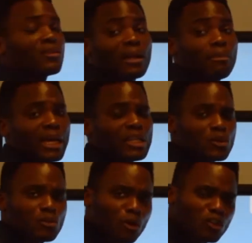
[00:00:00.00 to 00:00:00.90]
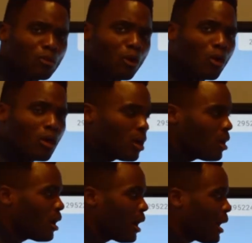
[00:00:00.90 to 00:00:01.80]
on that page was much more,
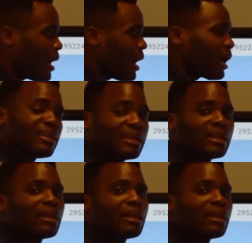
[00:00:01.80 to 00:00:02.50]
I needed a